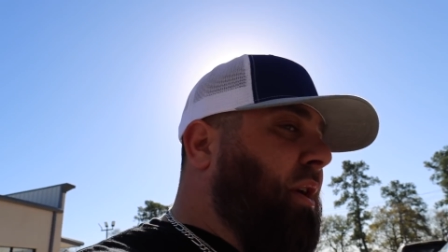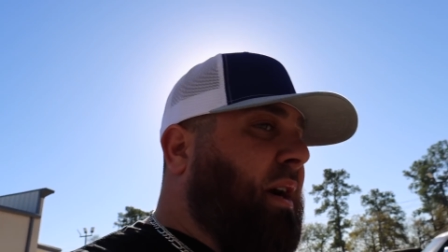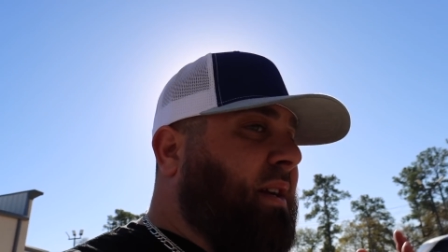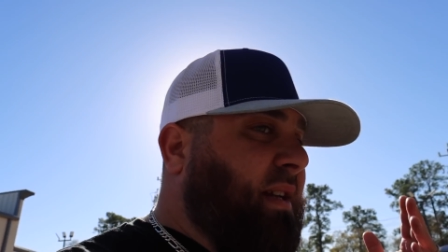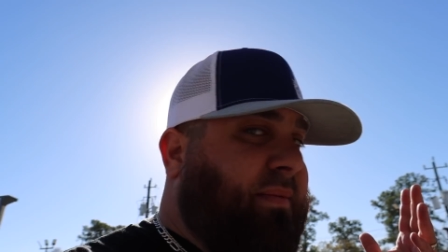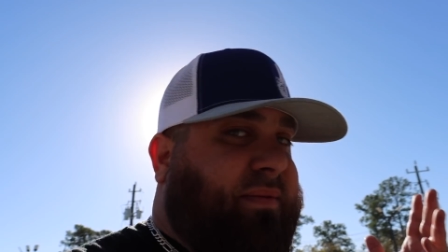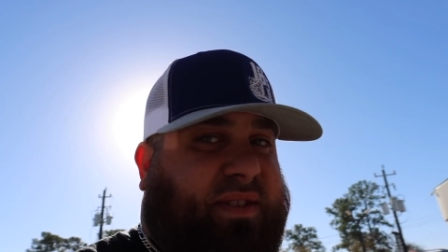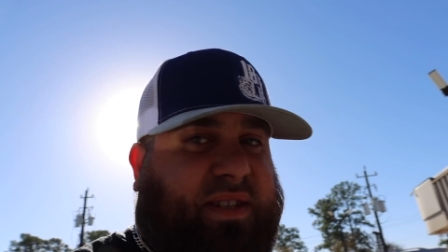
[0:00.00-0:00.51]
you guys
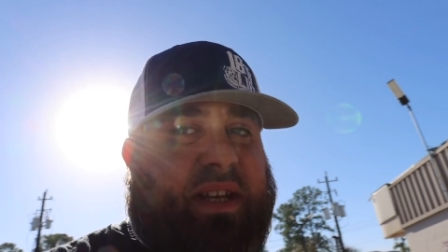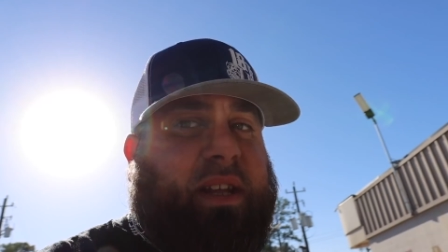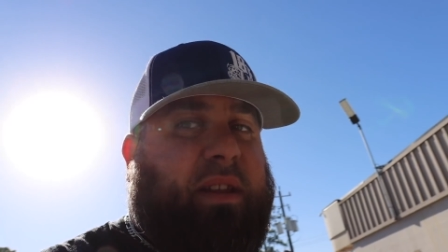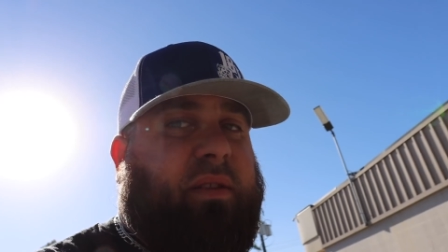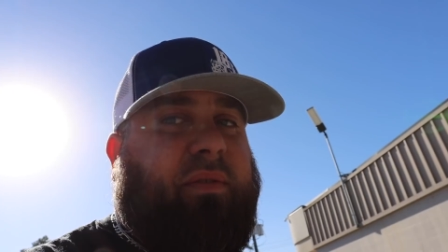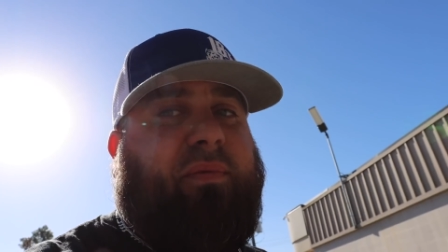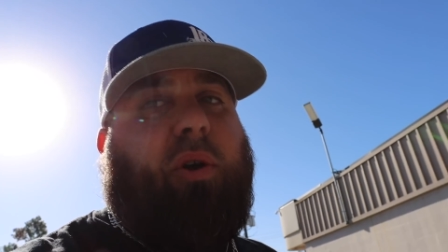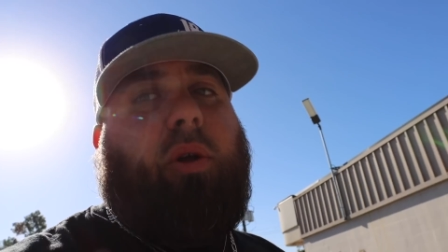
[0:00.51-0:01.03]
haven't
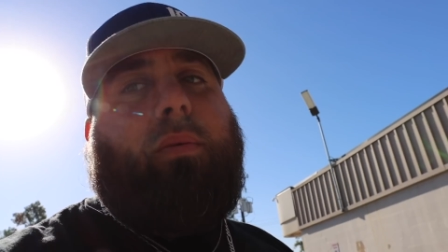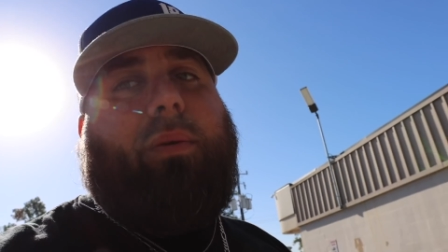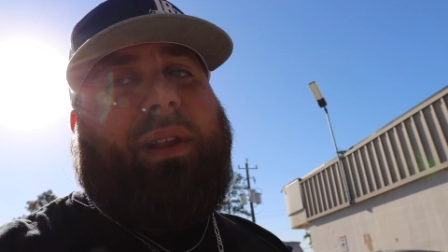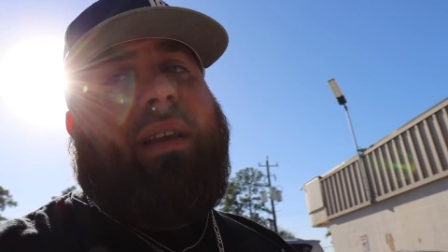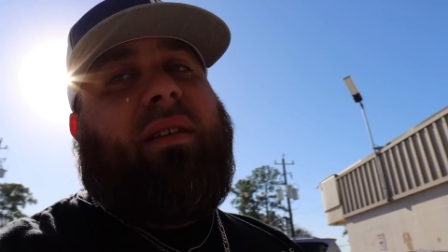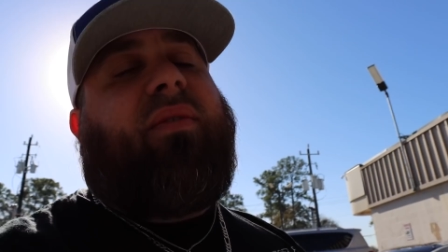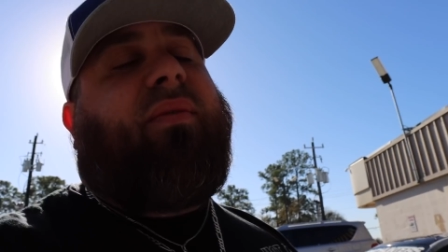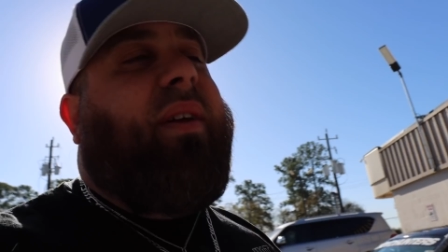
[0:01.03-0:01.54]
seen the full
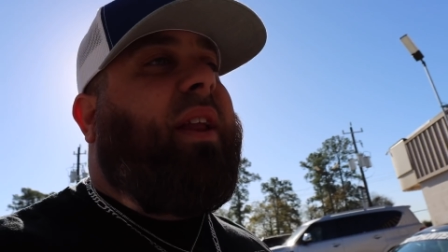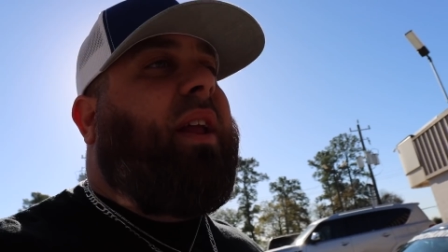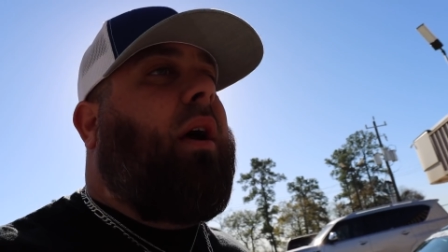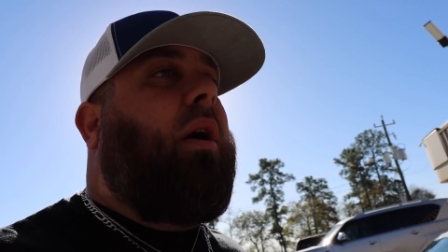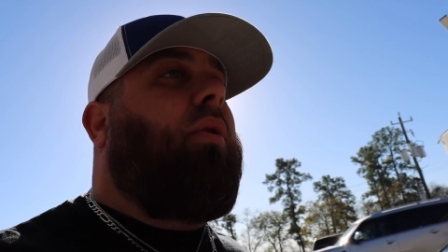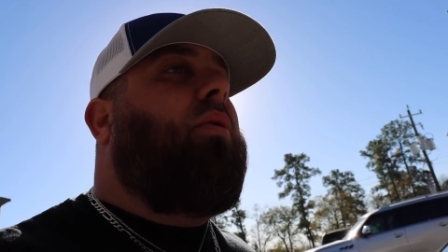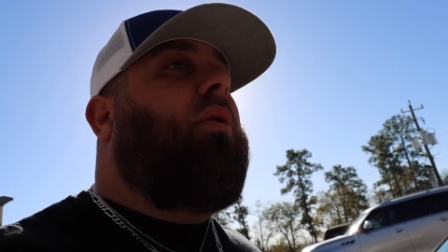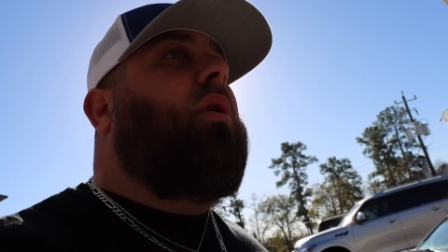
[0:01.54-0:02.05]
release video,